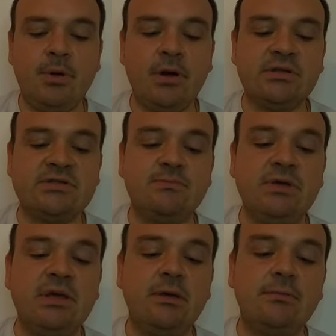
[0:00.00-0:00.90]
parts,
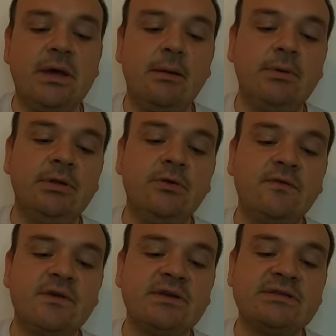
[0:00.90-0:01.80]

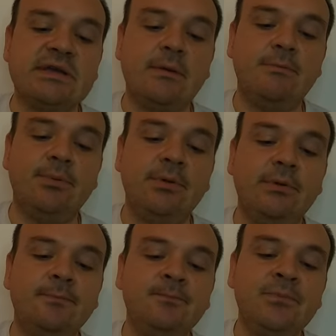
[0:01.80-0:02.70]
BMW for
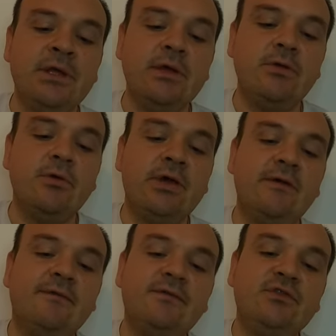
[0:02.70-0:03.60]
example, you
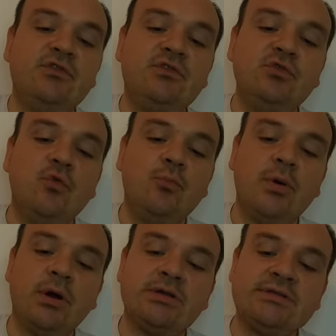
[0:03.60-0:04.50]
have two
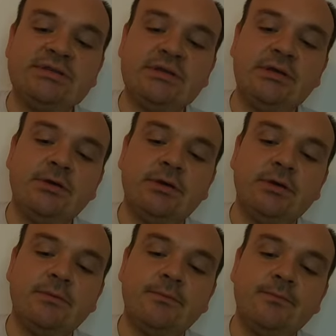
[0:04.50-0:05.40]
parts
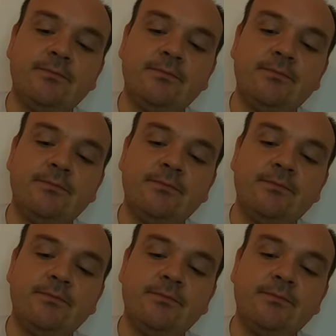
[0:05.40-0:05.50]
here